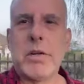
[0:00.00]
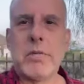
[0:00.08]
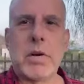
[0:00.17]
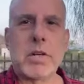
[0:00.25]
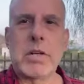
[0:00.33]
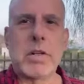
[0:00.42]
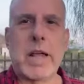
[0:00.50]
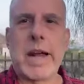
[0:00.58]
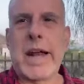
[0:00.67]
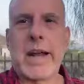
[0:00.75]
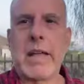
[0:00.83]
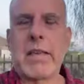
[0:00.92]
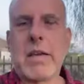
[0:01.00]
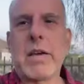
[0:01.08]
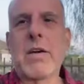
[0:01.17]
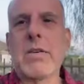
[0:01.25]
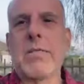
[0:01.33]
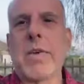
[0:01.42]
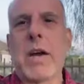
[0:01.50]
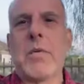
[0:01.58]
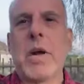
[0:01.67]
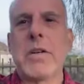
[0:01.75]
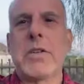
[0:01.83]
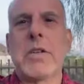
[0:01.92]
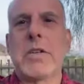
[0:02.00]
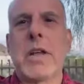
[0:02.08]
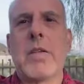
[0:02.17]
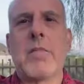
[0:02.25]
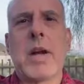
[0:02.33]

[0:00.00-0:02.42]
would have just let anything go no matter what she said.